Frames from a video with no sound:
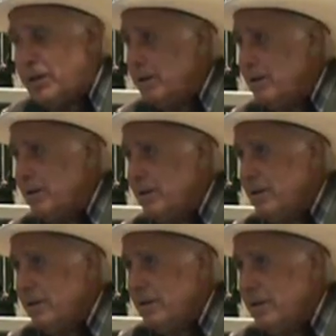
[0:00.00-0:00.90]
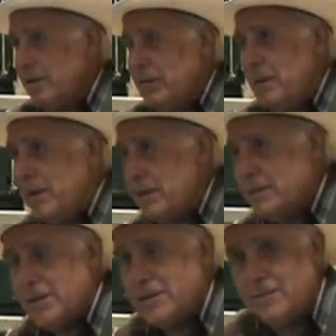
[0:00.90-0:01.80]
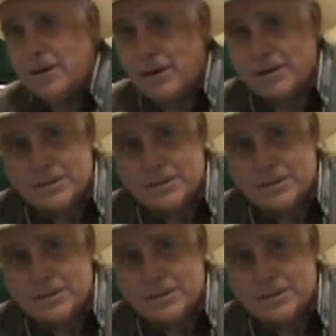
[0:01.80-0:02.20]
If anybody says America